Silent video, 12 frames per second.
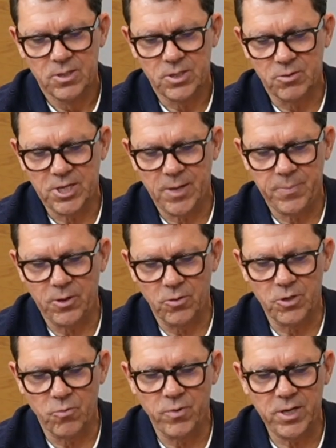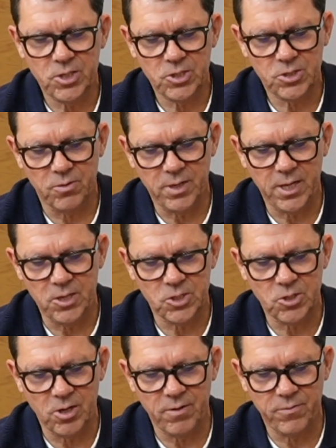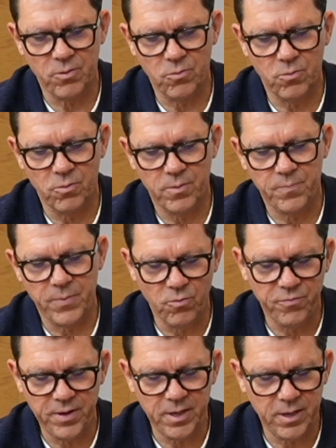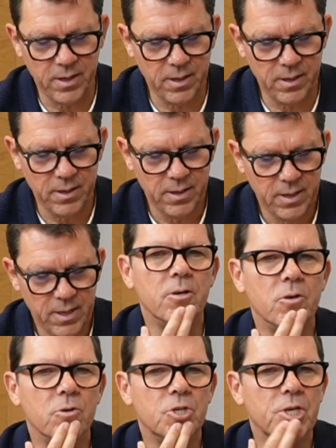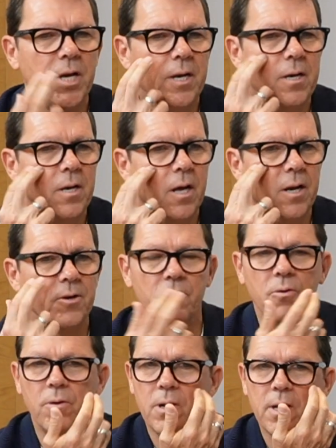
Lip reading: So tapping on your wrists, on the inside of your forefinger, under your chin, under your